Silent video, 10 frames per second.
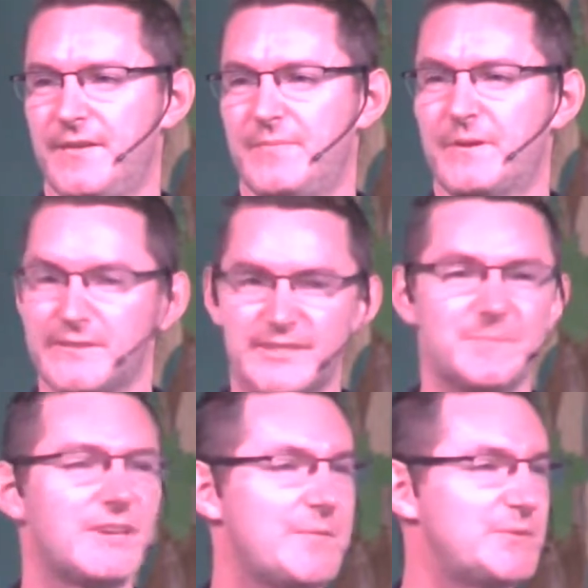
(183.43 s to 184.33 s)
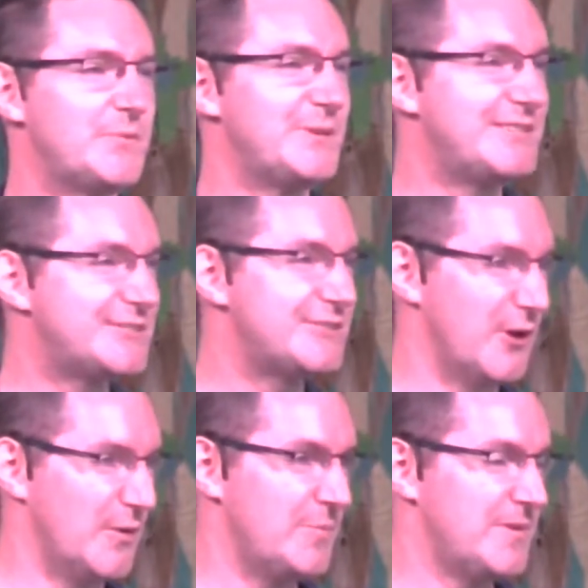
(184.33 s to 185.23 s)
Because sometimes when we
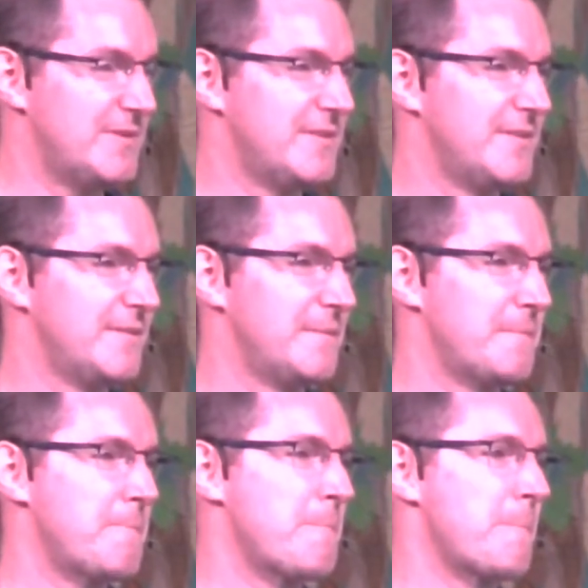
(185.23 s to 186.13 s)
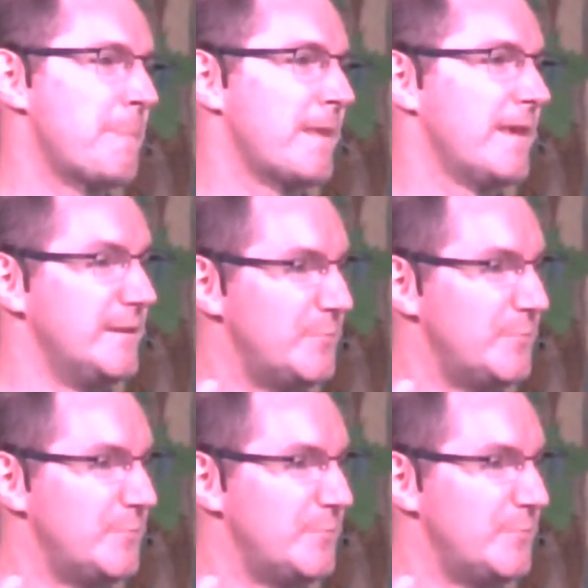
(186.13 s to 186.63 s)
stop in